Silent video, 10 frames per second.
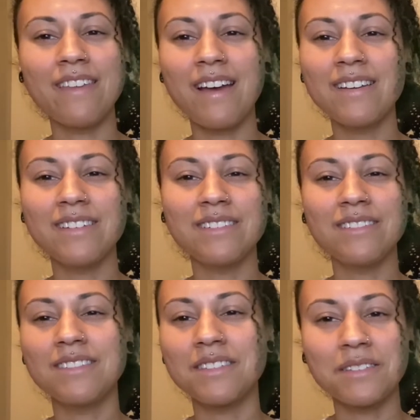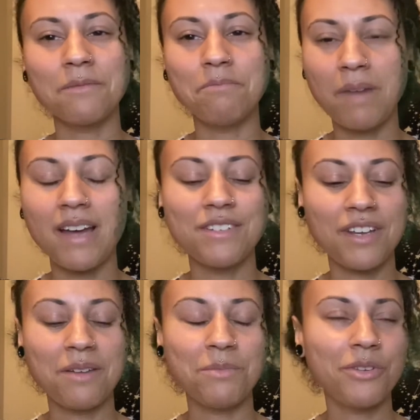that is my
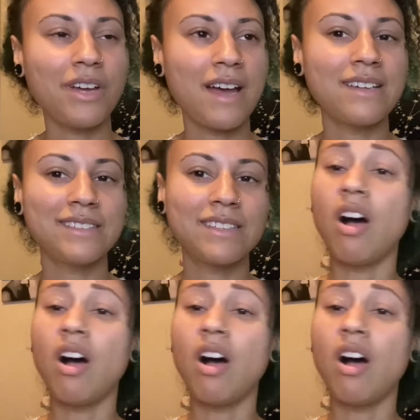jam, you guys.